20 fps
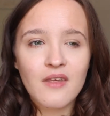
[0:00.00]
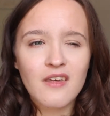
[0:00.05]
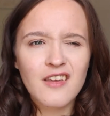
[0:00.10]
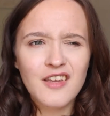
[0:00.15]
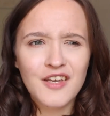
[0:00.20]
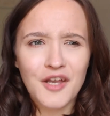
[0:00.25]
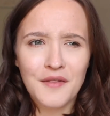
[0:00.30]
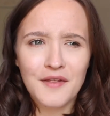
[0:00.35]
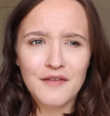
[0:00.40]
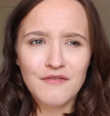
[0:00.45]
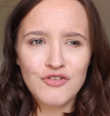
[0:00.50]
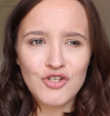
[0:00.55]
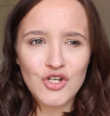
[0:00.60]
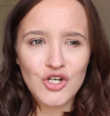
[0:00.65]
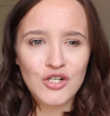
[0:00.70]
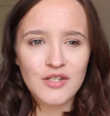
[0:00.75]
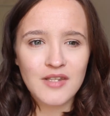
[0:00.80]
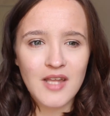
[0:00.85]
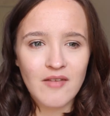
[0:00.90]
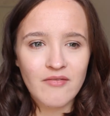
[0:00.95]
You
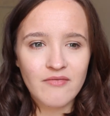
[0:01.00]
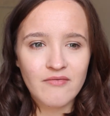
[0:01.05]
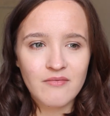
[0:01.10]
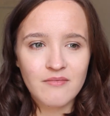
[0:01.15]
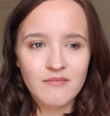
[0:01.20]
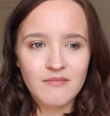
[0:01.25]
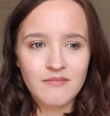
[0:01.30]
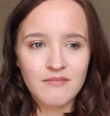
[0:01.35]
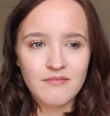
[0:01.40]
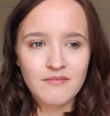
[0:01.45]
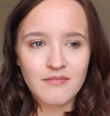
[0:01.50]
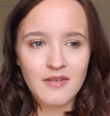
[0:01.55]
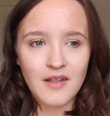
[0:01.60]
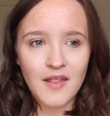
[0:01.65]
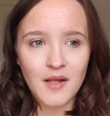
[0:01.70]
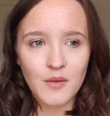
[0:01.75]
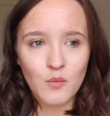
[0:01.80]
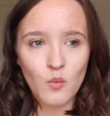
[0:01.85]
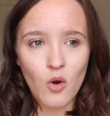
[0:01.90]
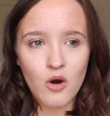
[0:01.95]
know, I
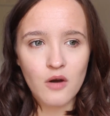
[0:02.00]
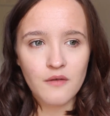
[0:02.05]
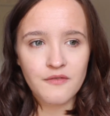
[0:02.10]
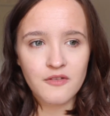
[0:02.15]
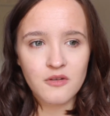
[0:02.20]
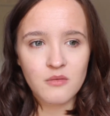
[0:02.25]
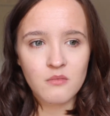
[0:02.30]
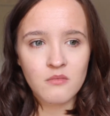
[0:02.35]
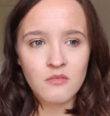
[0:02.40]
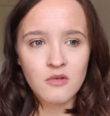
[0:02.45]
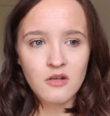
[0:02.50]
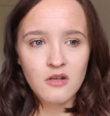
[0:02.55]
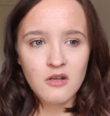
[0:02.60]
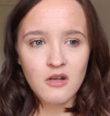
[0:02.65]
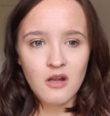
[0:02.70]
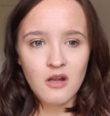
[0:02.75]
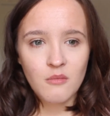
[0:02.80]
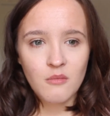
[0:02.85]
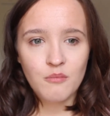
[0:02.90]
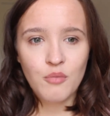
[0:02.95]
think one of them
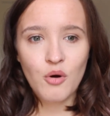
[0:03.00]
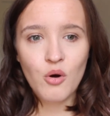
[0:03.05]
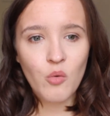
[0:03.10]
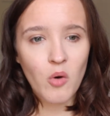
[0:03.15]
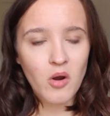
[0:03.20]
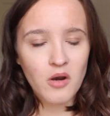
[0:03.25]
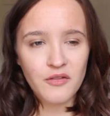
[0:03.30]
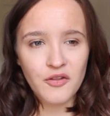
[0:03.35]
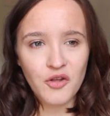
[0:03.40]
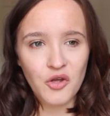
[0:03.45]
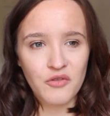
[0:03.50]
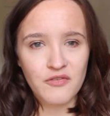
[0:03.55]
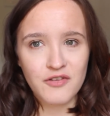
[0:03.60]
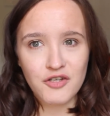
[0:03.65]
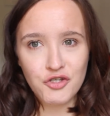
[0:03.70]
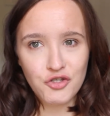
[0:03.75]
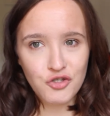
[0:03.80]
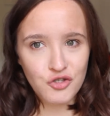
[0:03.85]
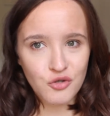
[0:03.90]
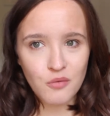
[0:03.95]
put one the other
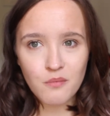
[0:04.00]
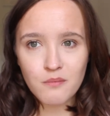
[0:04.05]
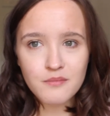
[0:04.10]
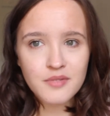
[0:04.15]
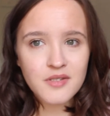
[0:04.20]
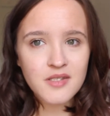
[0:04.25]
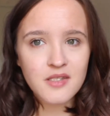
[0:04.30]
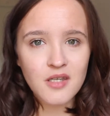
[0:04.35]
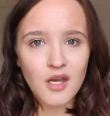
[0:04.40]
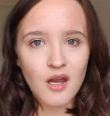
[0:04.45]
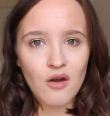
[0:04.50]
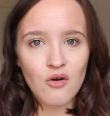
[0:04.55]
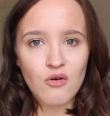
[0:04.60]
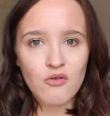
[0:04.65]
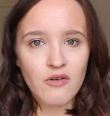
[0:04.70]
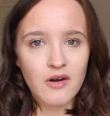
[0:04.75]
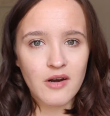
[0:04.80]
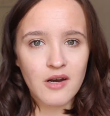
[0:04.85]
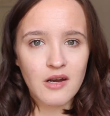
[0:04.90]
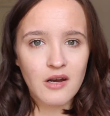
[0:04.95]
in a dumpster
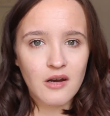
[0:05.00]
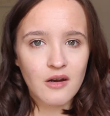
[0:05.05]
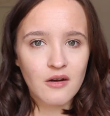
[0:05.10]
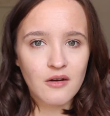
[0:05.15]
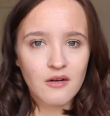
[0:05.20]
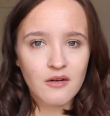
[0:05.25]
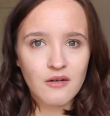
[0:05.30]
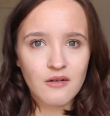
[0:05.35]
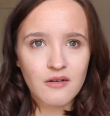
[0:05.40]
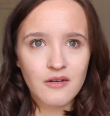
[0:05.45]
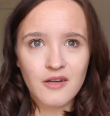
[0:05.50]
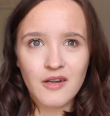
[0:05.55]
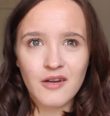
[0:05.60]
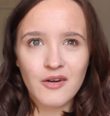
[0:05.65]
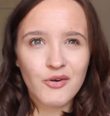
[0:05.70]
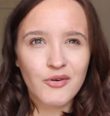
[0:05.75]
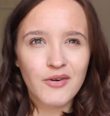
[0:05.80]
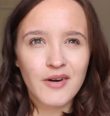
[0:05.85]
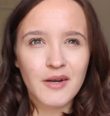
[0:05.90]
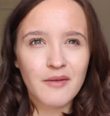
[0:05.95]
or
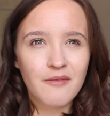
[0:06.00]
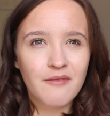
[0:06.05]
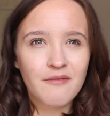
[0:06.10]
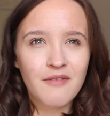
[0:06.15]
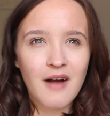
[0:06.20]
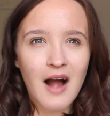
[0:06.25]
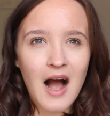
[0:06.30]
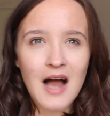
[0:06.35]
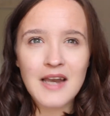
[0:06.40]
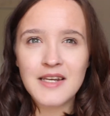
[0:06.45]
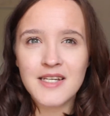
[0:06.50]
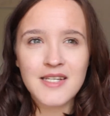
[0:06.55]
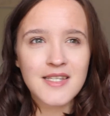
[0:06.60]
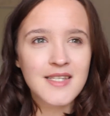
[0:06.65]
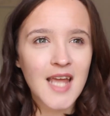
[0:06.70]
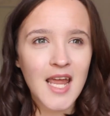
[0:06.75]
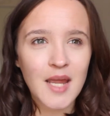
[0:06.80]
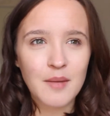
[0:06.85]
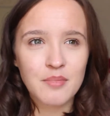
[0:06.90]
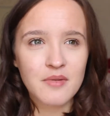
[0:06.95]
in a van and
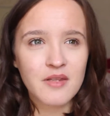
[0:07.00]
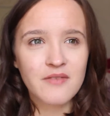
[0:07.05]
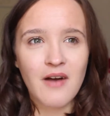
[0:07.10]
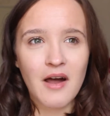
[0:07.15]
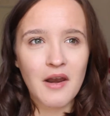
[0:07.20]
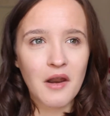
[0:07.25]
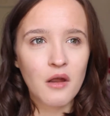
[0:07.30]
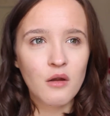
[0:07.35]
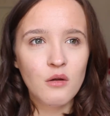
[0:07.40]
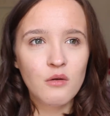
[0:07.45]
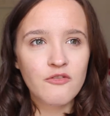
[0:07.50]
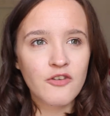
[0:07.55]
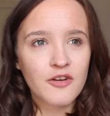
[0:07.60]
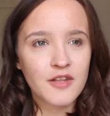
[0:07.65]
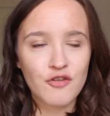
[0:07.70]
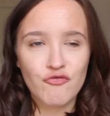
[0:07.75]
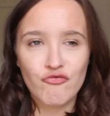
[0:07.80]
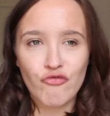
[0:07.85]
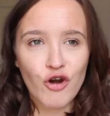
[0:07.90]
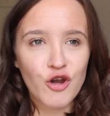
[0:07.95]
tipped the van over. I
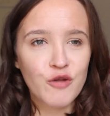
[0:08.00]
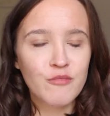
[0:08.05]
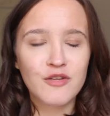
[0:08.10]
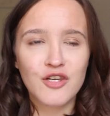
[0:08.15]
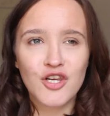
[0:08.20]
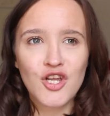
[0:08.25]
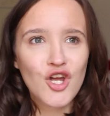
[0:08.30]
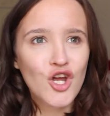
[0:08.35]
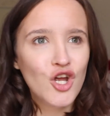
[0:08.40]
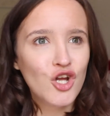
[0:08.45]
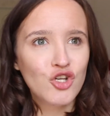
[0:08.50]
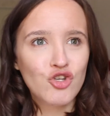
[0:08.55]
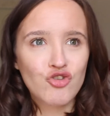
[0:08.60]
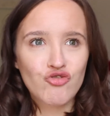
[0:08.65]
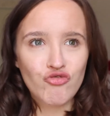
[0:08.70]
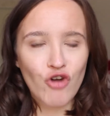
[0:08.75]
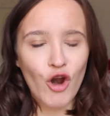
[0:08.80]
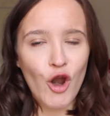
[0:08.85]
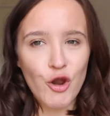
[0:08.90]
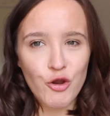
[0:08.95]
think Roman
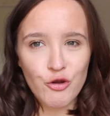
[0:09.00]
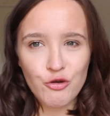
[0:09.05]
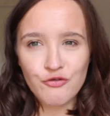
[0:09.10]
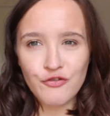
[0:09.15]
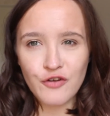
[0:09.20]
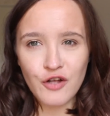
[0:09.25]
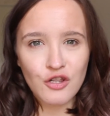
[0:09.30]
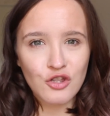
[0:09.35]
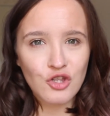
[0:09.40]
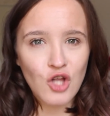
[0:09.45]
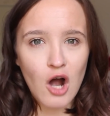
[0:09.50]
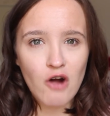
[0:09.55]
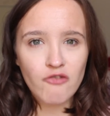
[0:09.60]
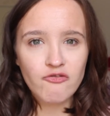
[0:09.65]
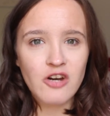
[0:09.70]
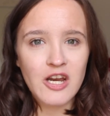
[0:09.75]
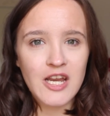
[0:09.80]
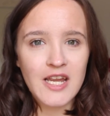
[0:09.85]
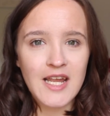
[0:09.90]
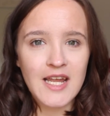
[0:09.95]
drove a
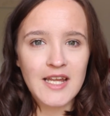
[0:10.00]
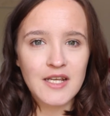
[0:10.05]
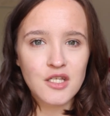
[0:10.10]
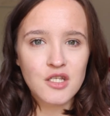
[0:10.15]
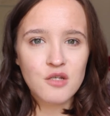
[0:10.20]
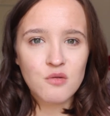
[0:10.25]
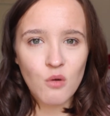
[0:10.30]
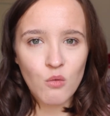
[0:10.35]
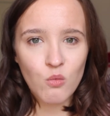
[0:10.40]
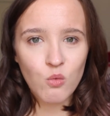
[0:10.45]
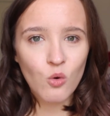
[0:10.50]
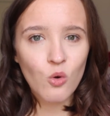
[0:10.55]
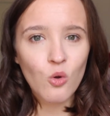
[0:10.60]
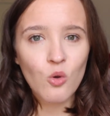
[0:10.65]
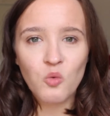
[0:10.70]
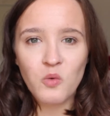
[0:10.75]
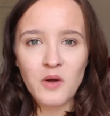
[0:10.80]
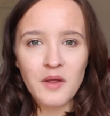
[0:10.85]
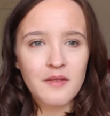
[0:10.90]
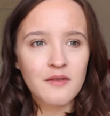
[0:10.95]
lorry into a
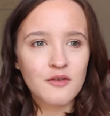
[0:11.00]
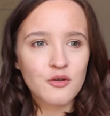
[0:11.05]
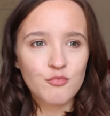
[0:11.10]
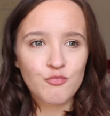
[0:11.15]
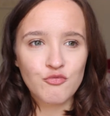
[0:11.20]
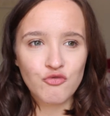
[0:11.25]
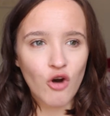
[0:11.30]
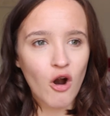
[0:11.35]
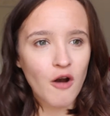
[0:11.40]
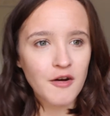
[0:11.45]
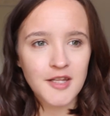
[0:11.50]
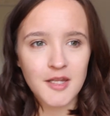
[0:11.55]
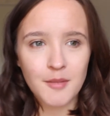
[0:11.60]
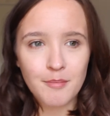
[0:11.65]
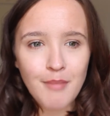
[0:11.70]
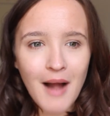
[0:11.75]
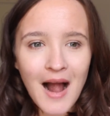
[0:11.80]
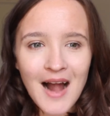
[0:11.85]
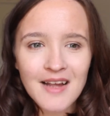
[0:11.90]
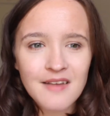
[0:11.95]
wall with Braun in the
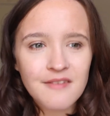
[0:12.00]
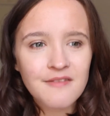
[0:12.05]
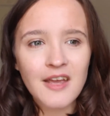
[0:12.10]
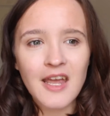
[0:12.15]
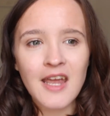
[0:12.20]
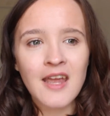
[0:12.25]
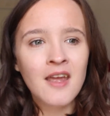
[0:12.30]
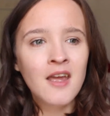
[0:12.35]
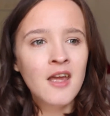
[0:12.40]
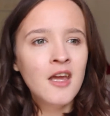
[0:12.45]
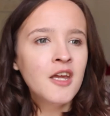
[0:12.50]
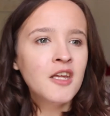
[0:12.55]
back of it.